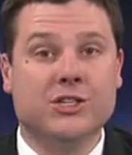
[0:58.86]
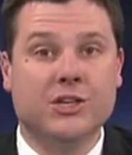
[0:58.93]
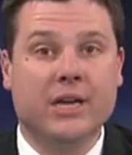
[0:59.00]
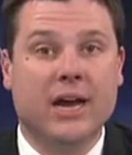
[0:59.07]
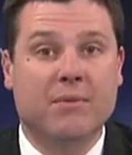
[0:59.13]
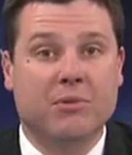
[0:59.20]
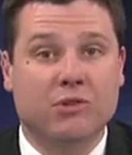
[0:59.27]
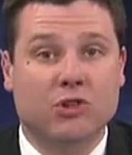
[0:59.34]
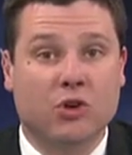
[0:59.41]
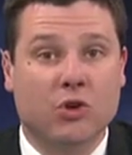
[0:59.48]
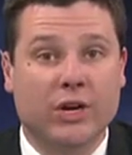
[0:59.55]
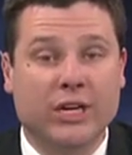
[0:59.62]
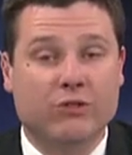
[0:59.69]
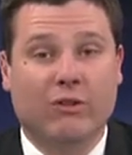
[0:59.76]
the upper
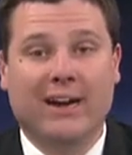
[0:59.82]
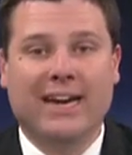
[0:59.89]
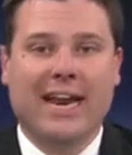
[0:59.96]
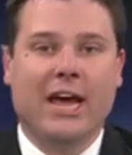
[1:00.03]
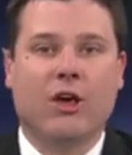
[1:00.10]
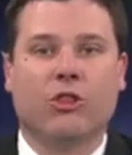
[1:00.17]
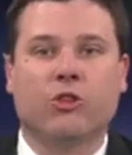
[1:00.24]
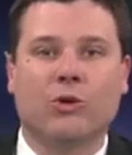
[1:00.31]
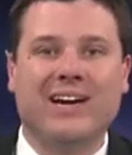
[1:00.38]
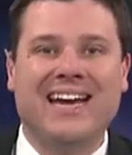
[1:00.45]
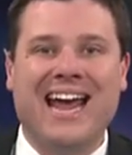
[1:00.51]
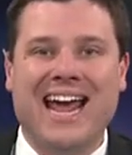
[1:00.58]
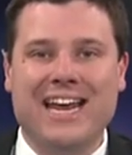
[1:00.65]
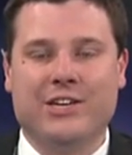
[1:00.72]
30s right now,
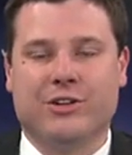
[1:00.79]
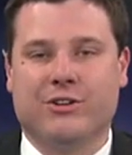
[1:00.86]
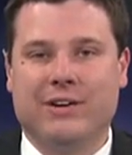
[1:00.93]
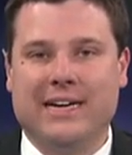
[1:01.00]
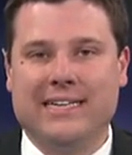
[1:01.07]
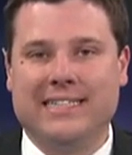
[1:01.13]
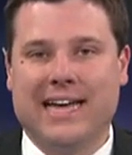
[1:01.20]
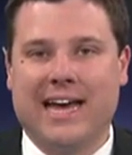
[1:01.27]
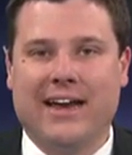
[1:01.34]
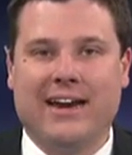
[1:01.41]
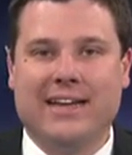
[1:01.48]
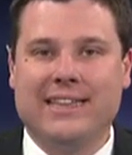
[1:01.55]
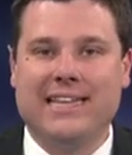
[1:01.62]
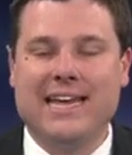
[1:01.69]
38 degrees out
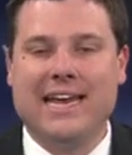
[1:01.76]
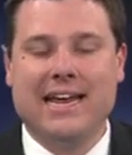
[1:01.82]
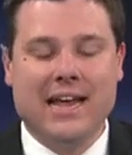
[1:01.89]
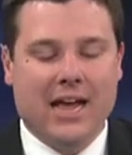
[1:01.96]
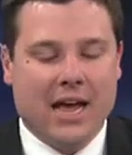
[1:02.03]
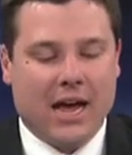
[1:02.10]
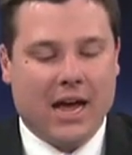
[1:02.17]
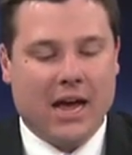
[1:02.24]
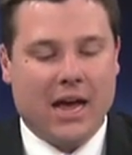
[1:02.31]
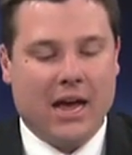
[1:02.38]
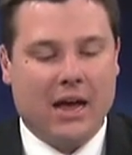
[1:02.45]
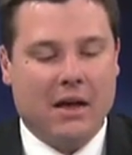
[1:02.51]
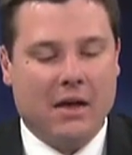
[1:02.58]
at the uh,